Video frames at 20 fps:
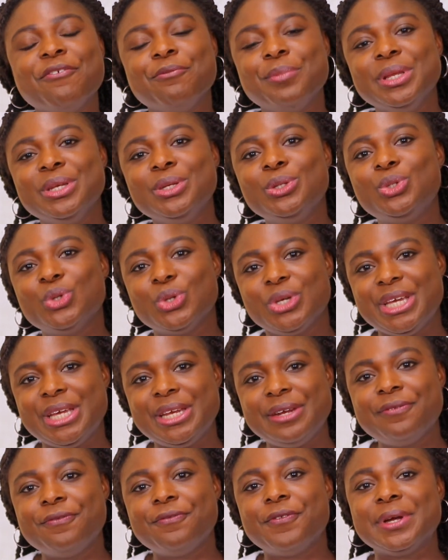I've been
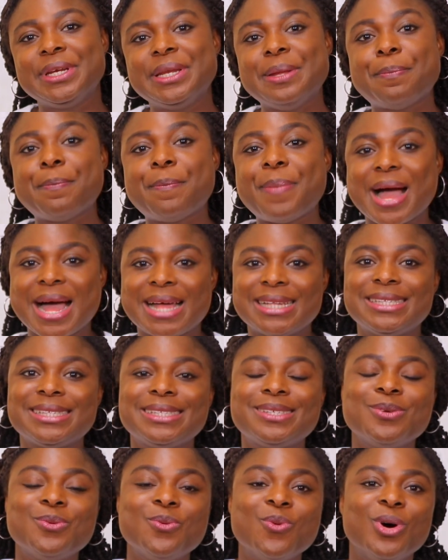doing for the
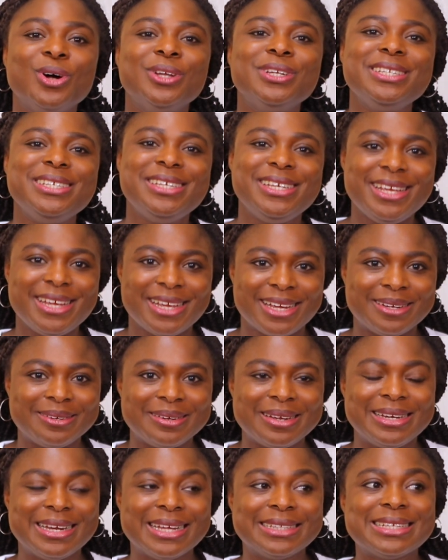past 1 year
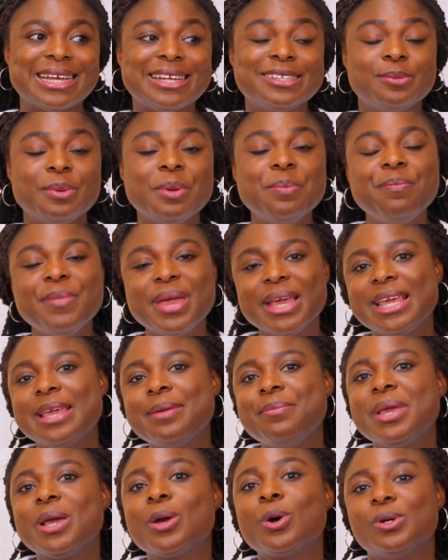that has been
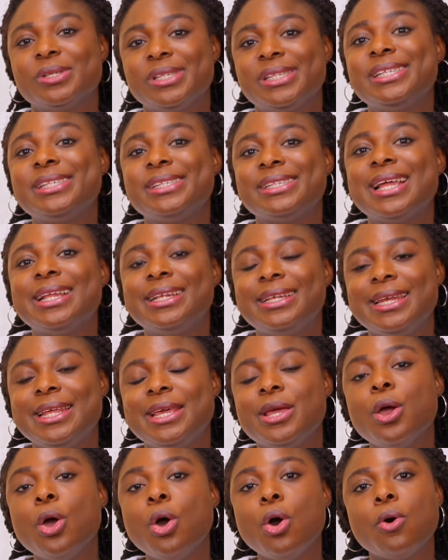making me
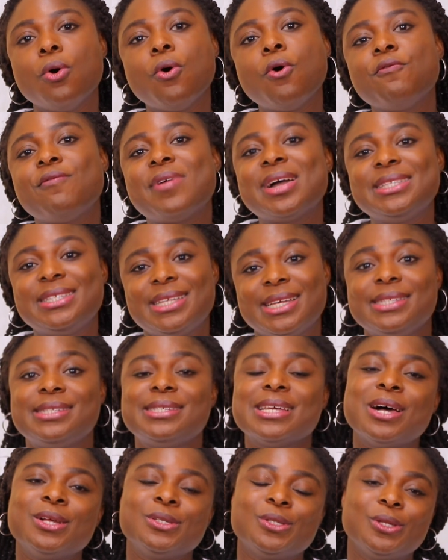consistently over
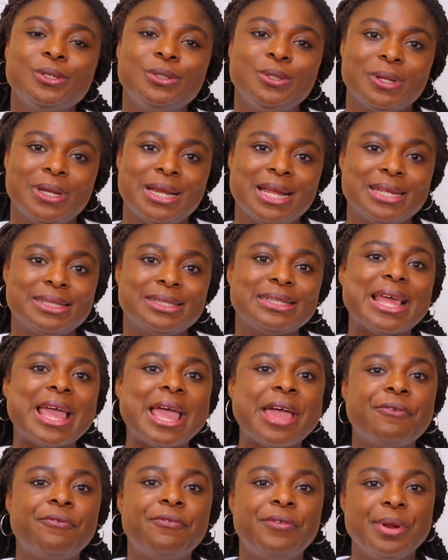$10,000
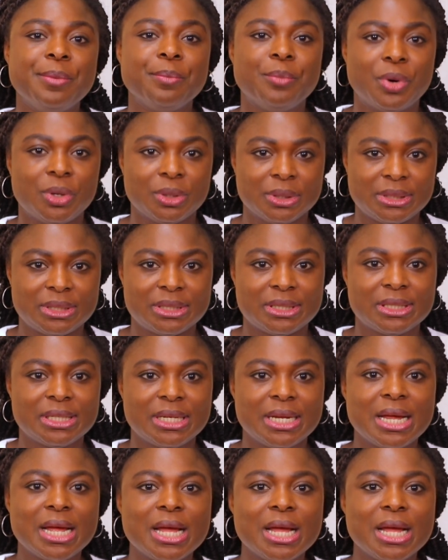every month.